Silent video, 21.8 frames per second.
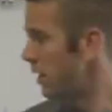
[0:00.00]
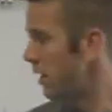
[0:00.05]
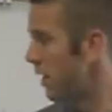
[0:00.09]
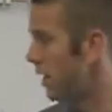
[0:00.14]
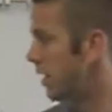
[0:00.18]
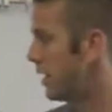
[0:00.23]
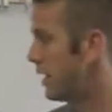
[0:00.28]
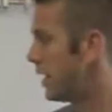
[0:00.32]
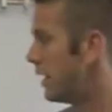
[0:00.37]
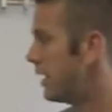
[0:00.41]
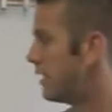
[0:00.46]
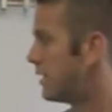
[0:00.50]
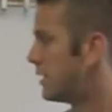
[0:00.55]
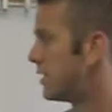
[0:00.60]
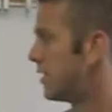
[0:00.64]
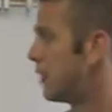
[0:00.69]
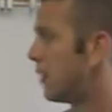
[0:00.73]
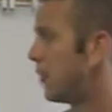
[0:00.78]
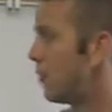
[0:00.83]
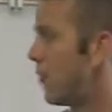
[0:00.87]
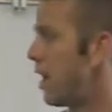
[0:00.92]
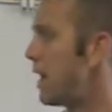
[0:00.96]
is
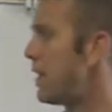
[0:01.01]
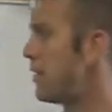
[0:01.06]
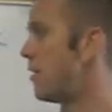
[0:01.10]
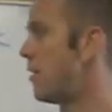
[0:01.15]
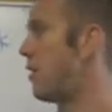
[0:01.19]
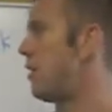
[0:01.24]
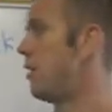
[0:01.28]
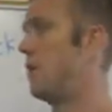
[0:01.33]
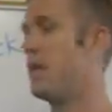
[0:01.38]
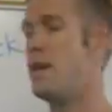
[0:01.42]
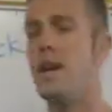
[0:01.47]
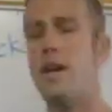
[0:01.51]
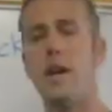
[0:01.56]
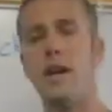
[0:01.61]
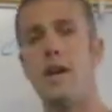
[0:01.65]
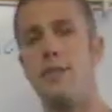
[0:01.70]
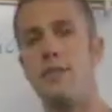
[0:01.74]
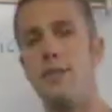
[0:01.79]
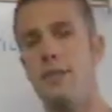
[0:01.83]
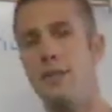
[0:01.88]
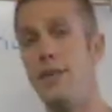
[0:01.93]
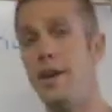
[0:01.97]
greater than
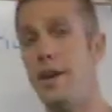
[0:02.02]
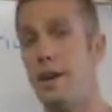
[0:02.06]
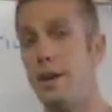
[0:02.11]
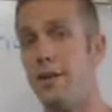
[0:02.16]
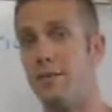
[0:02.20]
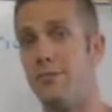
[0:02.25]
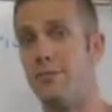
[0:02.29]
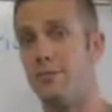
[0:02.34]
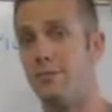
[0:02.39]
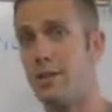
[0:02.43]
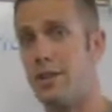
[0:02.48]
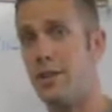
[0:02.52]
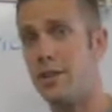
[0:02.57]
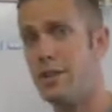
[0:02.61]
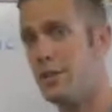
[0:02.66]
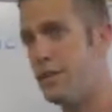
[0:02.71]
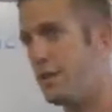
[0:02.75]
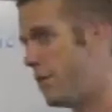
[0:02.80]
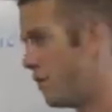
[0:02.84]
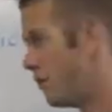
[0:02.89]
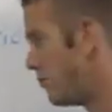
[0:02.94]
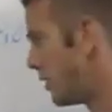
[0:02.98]
-3, because
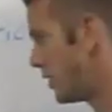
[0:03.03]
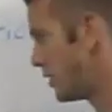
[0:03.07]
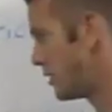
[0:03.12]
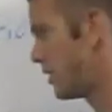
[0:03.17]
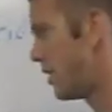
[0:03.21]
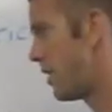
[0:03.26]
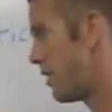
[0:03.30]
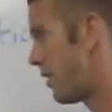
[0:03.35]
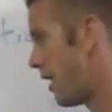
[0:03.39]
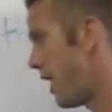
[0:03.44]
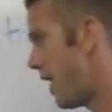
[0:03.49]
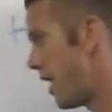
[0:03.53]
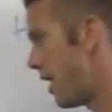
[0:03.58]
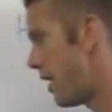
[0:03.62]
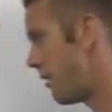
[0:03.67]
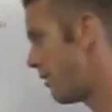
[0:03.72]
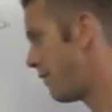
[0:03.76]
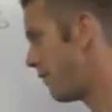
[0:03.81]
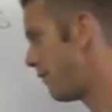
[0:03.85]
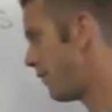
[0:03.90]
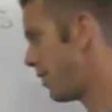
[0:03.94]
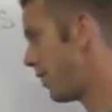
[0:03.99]
you'd much rather
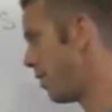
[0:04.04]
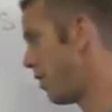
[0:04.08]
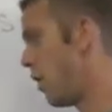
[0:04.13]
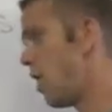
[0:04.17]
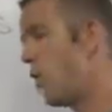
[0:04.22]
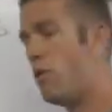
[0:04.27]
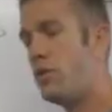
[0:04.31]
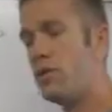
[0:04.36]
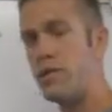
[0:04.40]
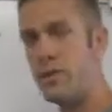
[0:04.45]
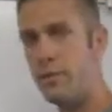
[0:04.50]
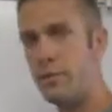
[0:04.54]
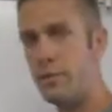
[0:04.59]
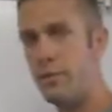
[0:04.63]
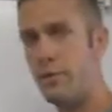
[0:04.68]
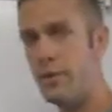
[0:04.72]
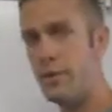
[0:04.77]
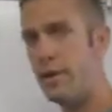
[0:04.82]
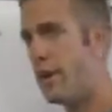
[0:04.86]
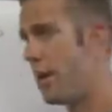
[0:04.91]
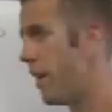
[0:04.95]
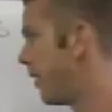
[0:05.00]
have, owe someone
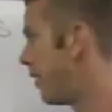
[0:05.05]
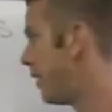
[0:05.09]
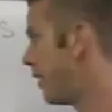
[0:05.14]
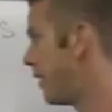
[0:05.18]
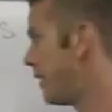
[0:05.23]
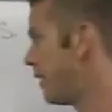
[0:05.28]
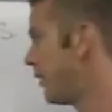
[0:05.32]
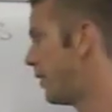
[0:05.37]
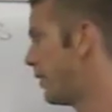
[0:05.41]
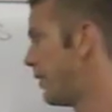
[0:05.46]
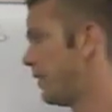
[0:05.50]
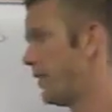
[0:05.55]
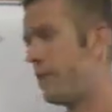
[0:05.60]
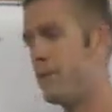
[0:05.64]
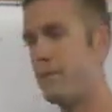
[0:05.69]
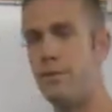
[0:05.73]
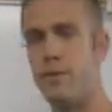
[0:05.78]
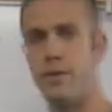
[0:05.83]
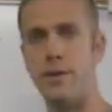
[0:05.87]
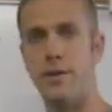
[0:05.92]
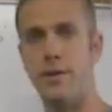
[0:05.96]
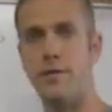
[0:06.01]
$1 than you would owe
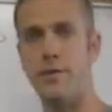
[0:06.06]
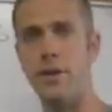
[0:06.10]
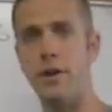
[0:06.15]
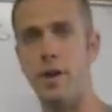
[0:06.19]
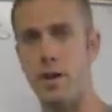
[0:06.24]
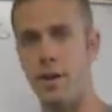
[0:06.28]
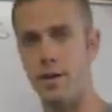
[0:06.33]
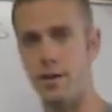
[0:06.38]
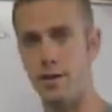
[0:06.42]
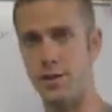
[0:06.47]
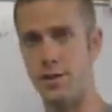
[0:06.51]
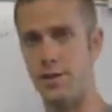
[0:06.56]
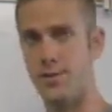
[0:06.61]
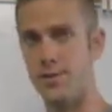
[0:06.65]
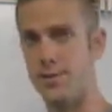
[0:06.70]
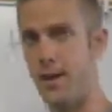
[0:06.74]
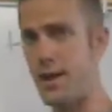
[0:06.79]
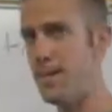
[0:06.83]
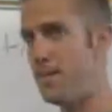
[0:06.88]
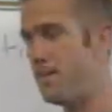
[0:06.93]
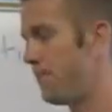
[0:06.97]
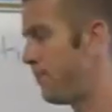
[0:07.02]
someone $3,
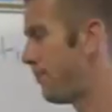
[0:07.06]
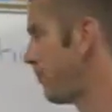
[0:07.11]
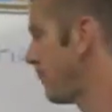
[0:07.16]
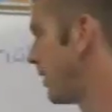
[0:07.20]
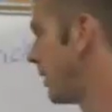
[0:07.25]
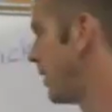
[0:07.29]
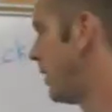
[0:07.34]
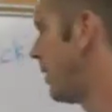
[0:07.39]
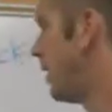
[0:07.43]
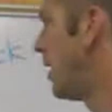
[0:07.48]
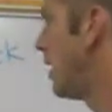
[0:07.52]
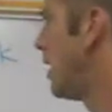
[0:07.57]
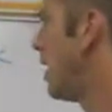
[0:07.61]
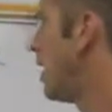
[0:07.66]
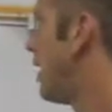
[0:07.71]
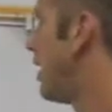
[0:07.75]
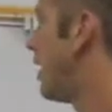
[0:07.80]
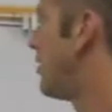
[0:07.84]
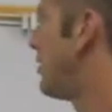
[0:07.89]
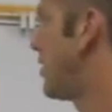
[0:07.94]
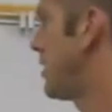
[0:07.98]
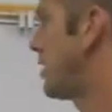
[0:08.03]
right?
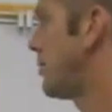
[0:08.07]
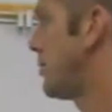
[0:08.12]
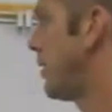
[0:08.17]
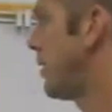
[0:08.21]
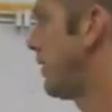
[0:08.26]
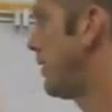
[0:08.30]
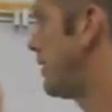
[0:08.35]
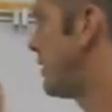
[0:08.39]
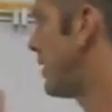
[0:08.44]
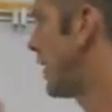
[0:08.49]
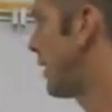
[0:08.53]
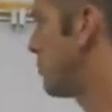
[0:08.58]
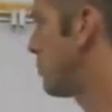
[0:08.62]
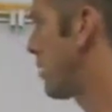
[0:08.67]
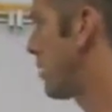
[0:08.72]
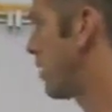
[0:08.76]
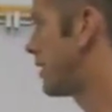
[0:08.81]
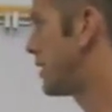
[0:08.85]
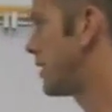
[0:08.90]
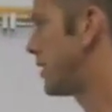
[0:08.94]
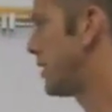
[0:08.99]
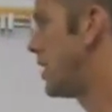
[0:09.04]
Now I've talked about the tick
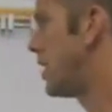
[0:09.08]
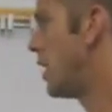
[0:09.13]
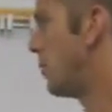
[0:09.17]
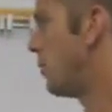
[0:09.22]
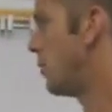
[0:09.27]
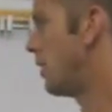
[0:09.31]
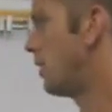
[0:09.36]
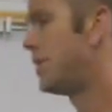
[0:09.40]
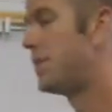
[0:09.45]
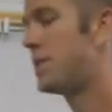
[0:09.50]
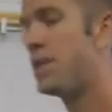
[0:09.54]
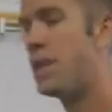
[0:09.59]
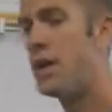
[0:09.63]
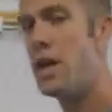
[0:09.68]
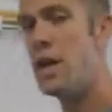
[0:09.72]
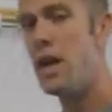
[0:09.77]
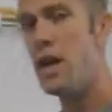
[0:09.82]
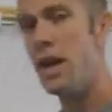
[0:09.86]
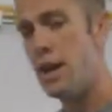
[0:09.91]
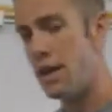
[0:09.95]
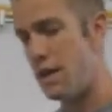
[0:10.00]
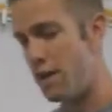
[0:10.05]
marks, the numbers.
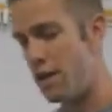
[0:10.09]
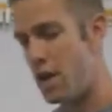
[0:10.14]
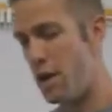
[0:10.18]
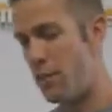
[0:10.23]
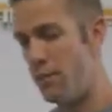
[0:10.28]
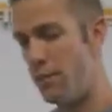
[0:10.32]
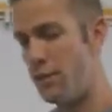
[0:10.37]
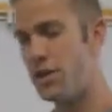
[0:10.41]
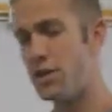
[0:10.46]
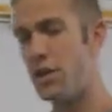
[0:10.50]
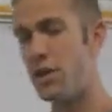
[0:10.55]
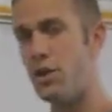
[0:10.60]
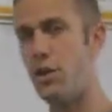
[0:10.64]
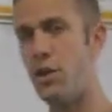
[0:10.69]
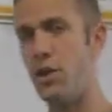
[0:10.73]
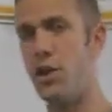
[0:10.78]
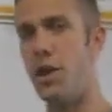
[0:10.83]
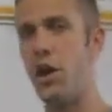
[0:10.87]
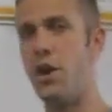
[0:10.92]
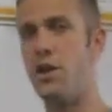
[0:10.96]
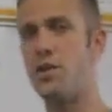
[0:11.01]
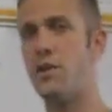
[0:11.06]
Now the numbers
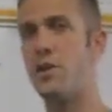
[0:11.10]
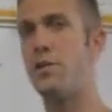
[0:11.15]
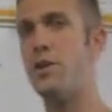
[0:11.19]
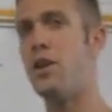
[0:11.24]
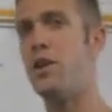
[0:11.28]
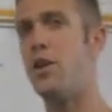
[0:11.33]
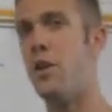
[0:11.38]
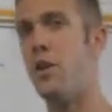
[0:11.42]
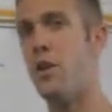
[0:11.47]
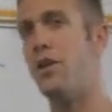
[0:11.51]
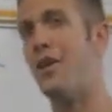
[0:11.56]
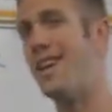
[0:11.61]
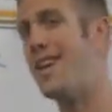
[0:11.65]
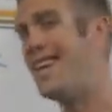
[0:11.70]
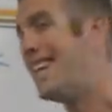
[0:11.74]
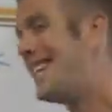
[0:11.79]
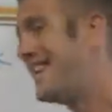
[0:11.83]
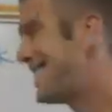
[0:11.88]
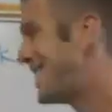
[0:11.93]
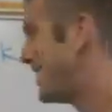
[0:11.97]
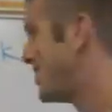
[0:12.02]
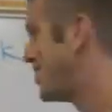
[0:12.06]
could also be called
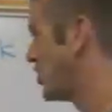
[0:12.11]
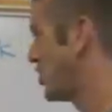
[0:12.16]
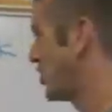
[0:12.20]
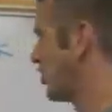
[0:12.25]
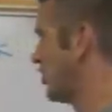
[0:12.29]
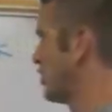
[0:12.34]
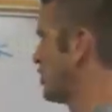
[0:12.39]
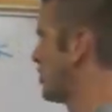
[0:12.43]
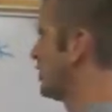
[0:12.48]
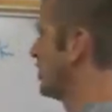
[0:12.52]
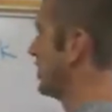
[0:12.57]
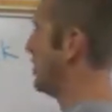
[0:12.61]
integers.